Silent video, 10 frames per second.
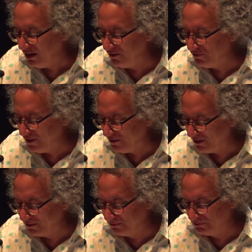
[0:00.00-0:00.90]
And
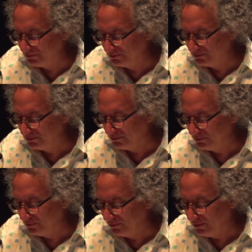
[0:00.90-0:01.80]
further,
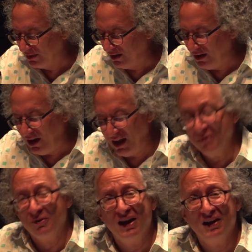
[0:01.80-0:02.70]

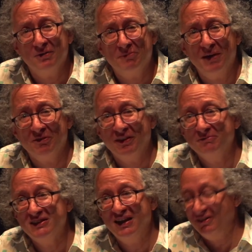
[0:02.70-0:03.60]
Anyway, people
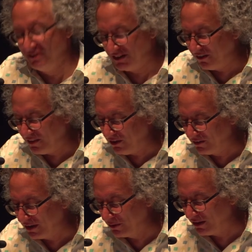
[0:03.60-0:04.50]
themselves are the
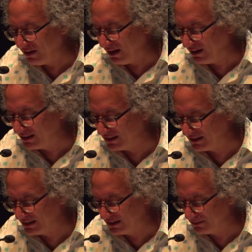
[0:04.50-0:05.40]
only real
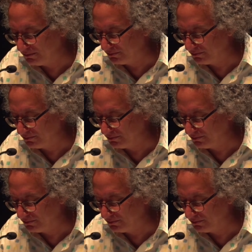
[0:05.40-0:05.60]
likenesses.